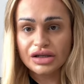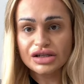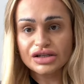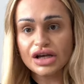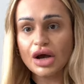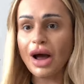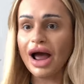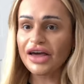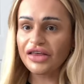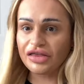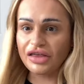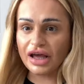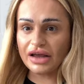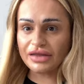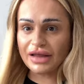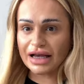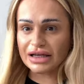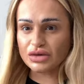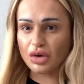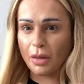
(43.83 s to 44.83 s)
so I think
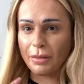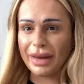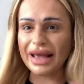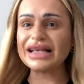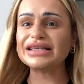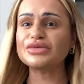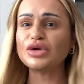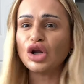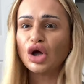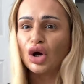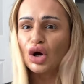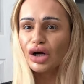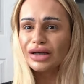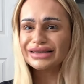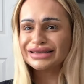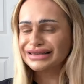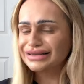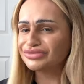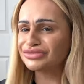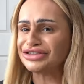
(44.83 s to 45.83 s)
that's what makes me look
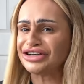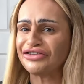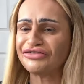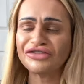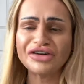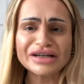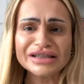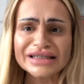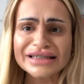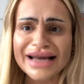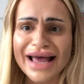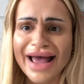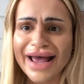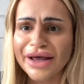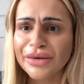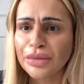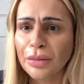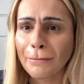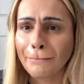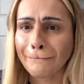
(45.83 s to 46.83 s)
different
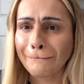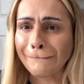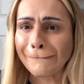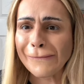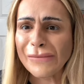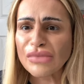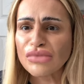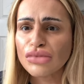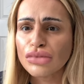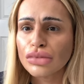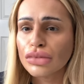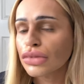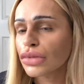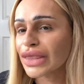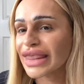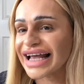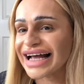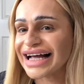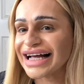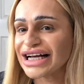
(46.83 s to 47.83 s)
today.
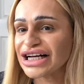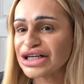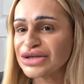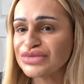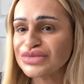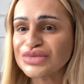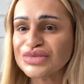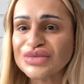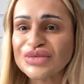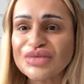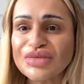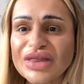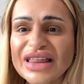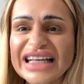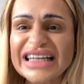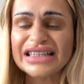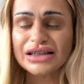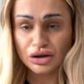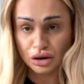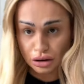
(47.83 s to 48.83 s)
Um,
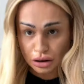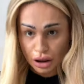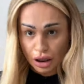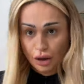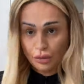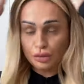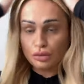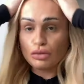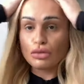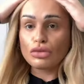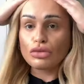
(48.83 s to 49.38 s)
I don't know.